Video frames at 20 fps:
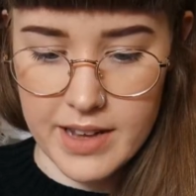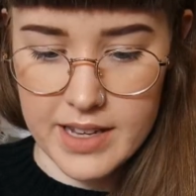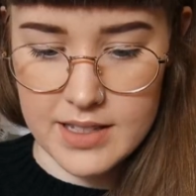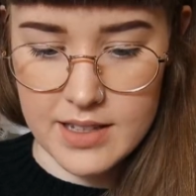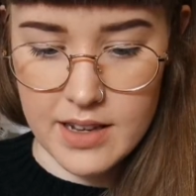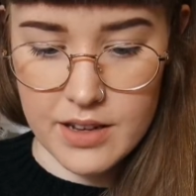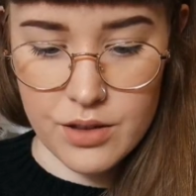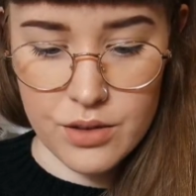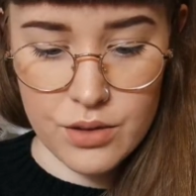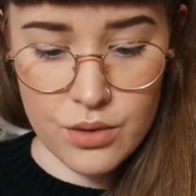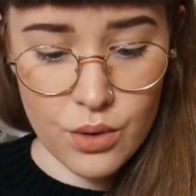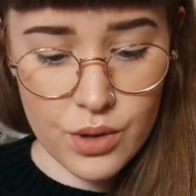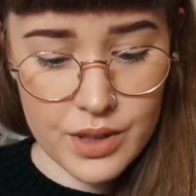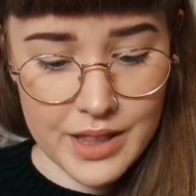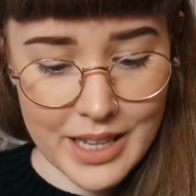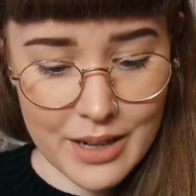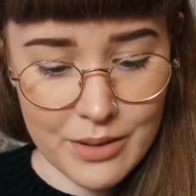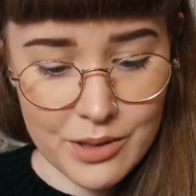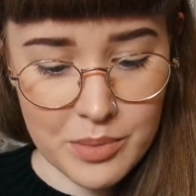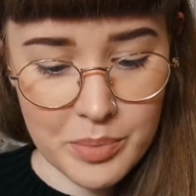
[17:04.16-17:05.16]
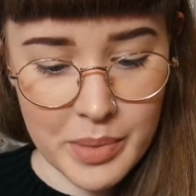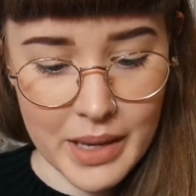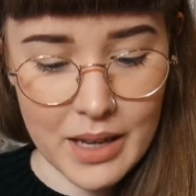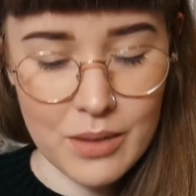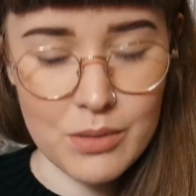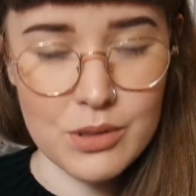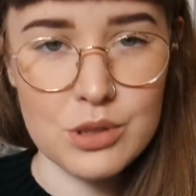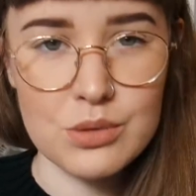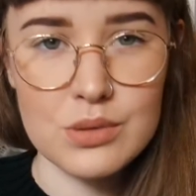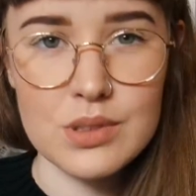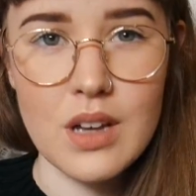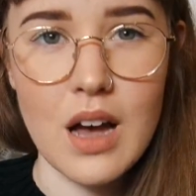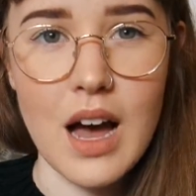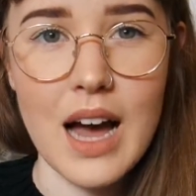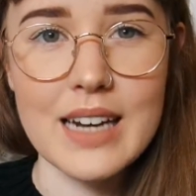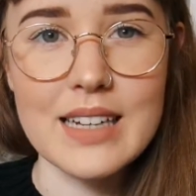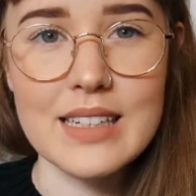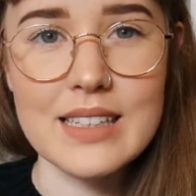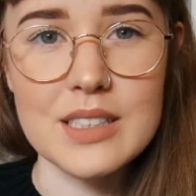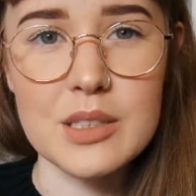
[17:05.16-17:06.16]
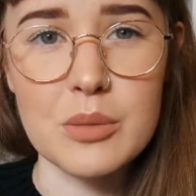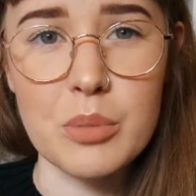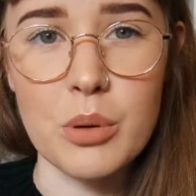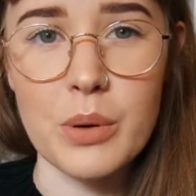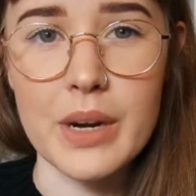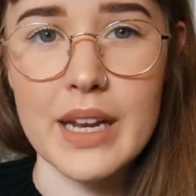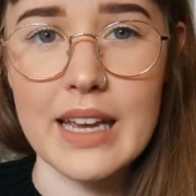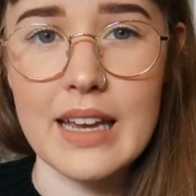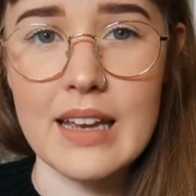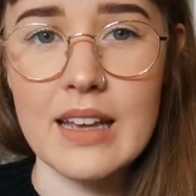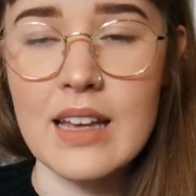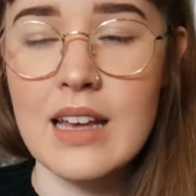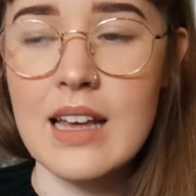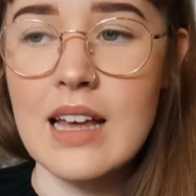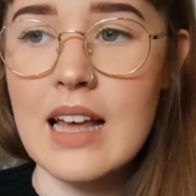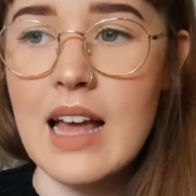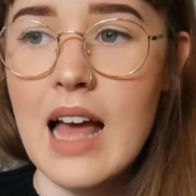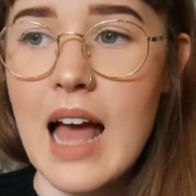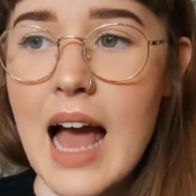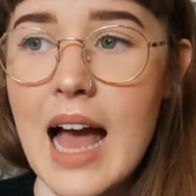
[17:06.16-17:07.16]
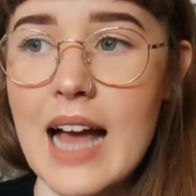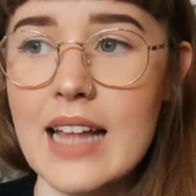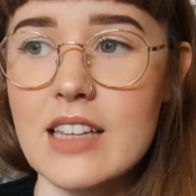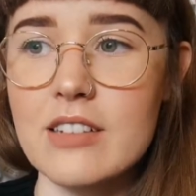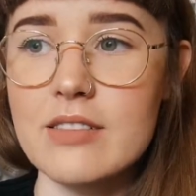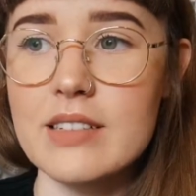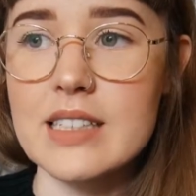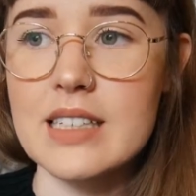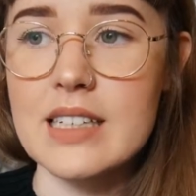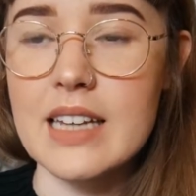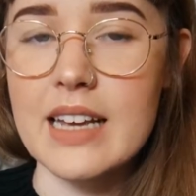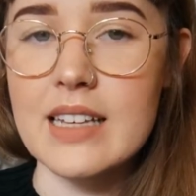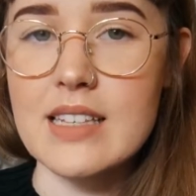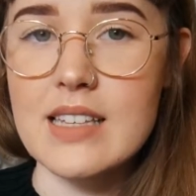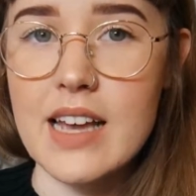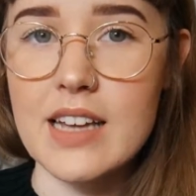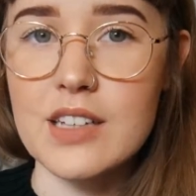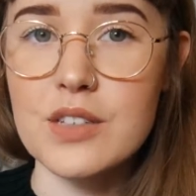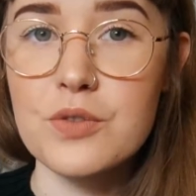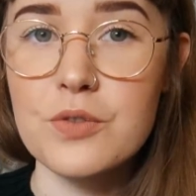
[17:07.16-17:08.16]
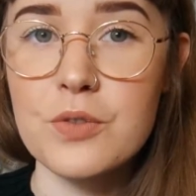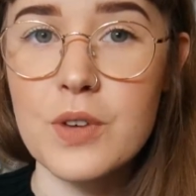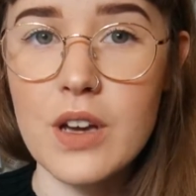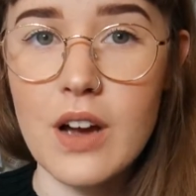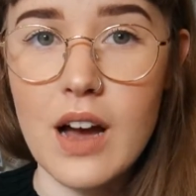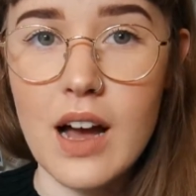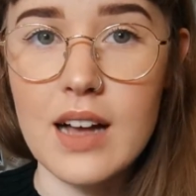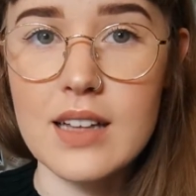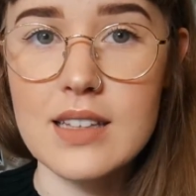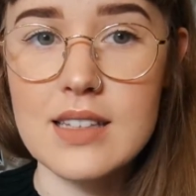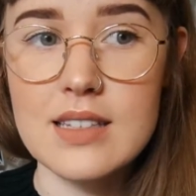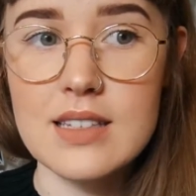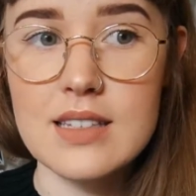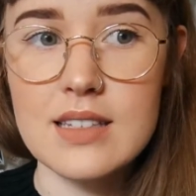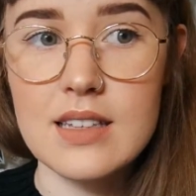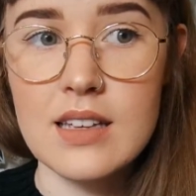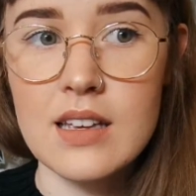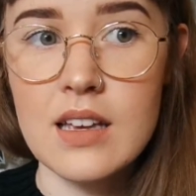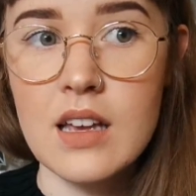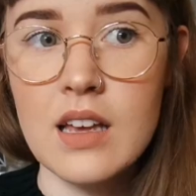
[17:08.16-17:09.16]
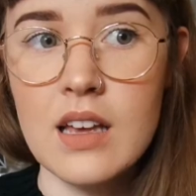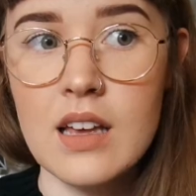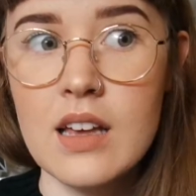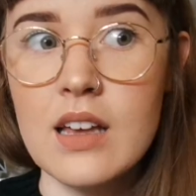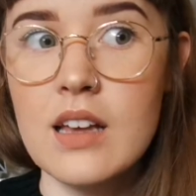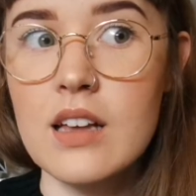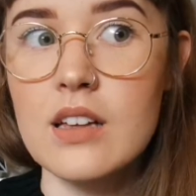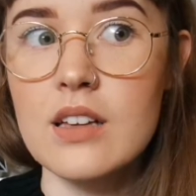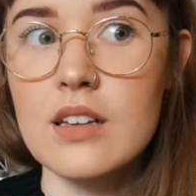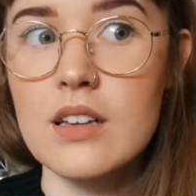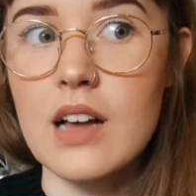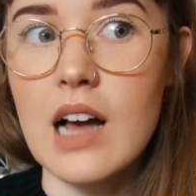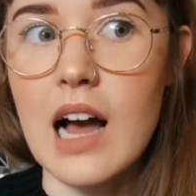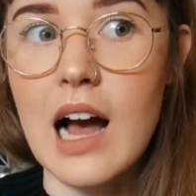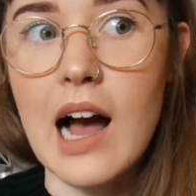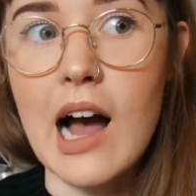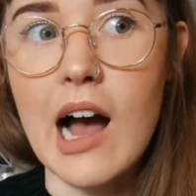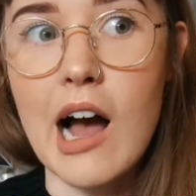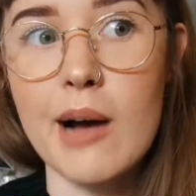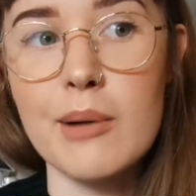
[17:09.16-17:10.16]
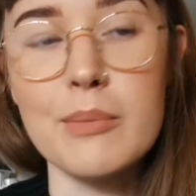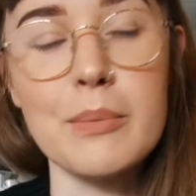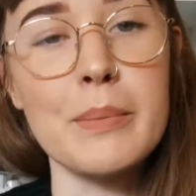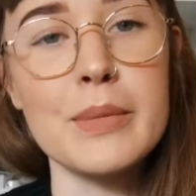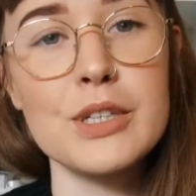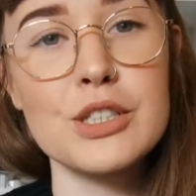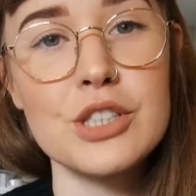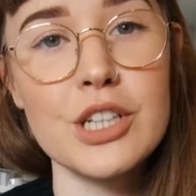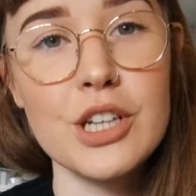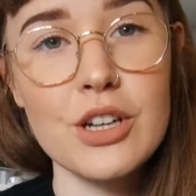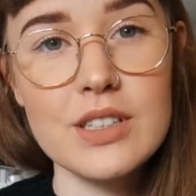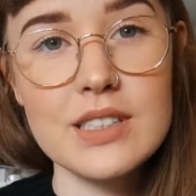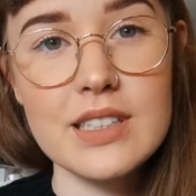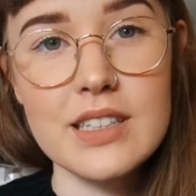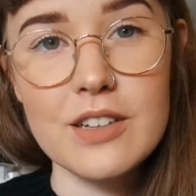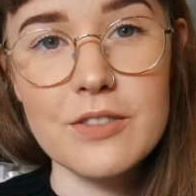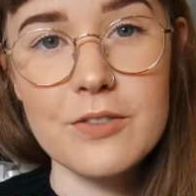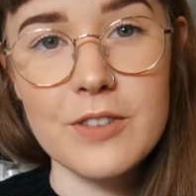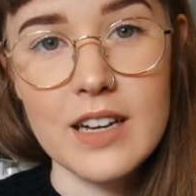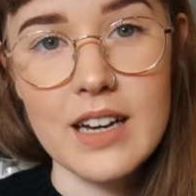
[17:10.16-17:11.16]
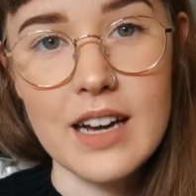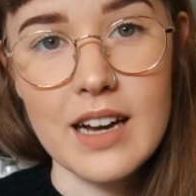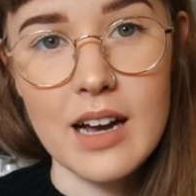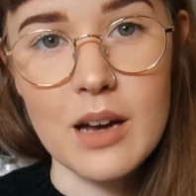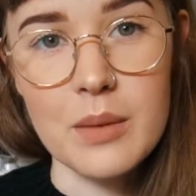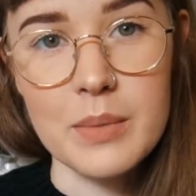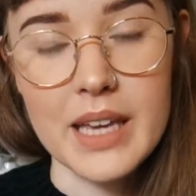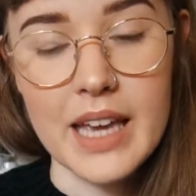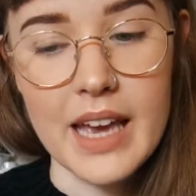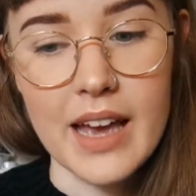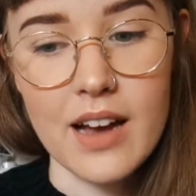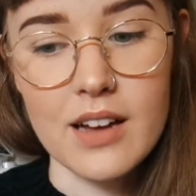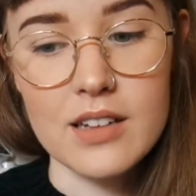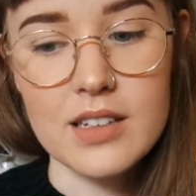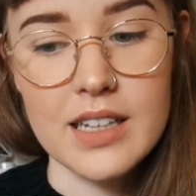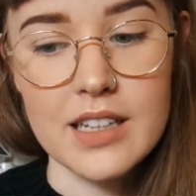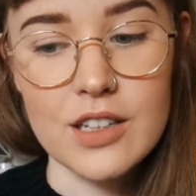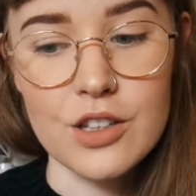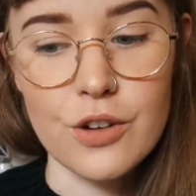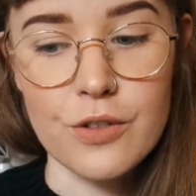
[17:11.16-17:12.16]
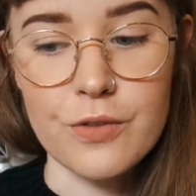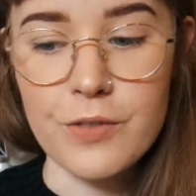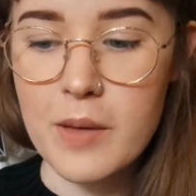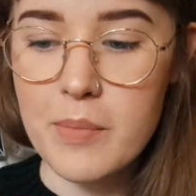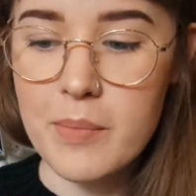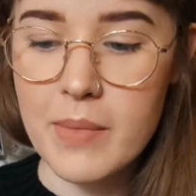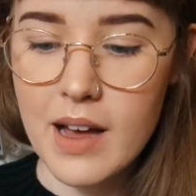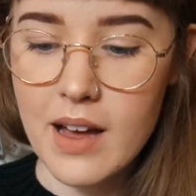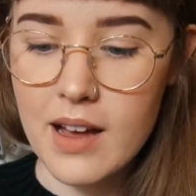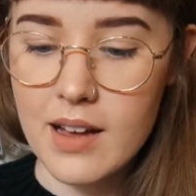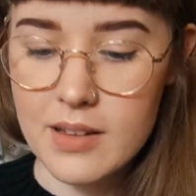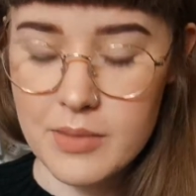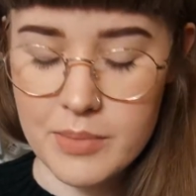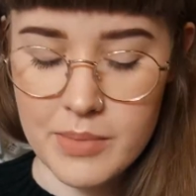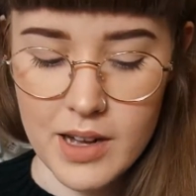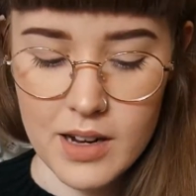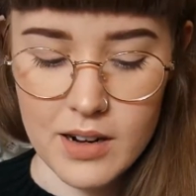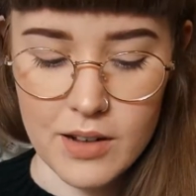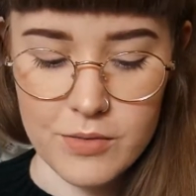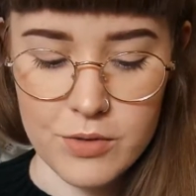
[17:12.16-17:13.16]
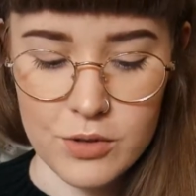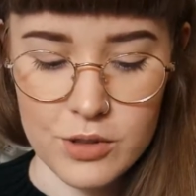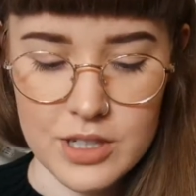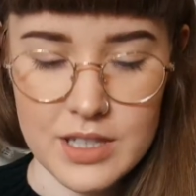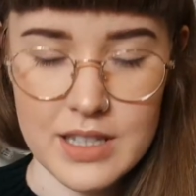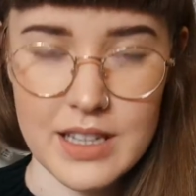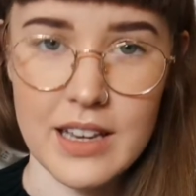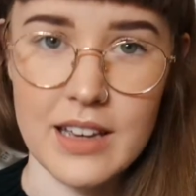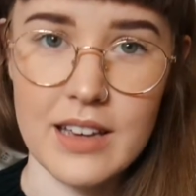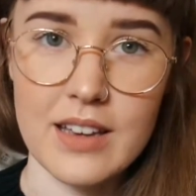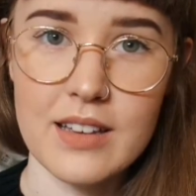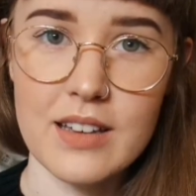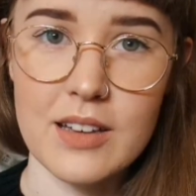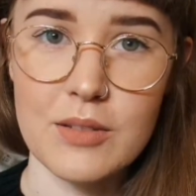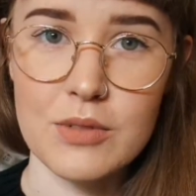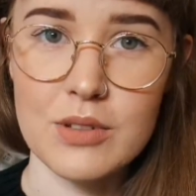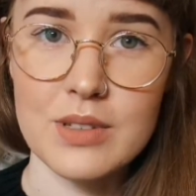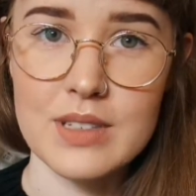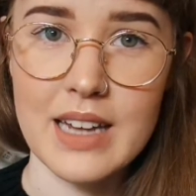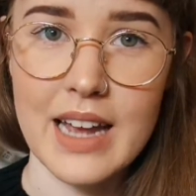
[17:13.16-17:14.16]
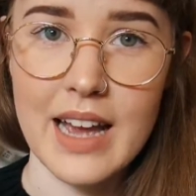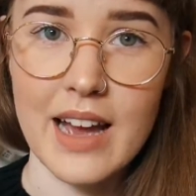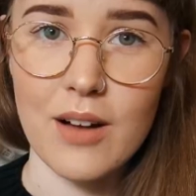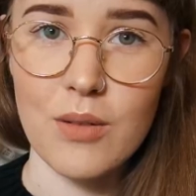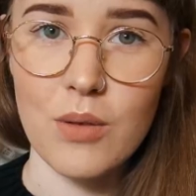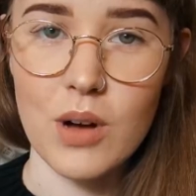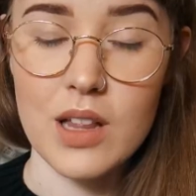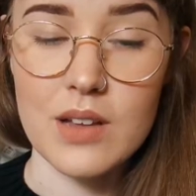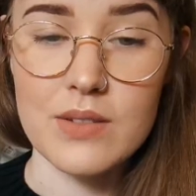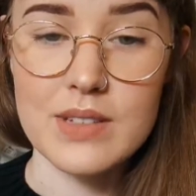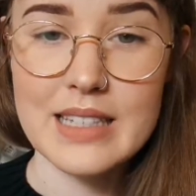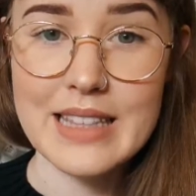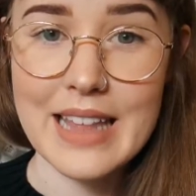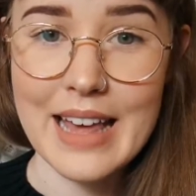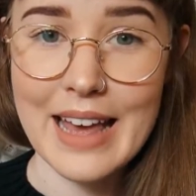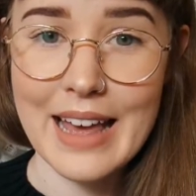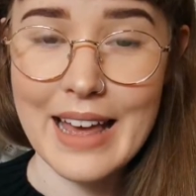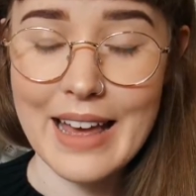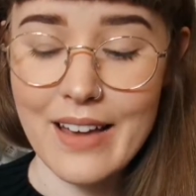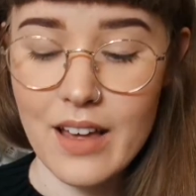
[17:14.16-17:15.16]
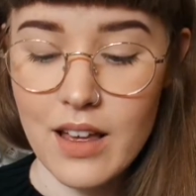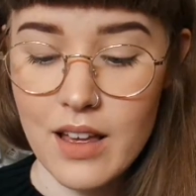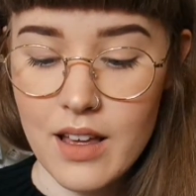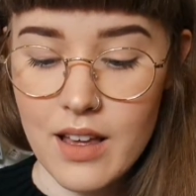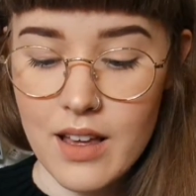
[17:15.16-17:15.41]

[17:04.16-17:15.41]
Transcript: as I thought there would be, which was kind of disappointing. And there is an SH Figuarts Shin Godzilla figure coming out in November, but unfortunately it wasn't out while I was there.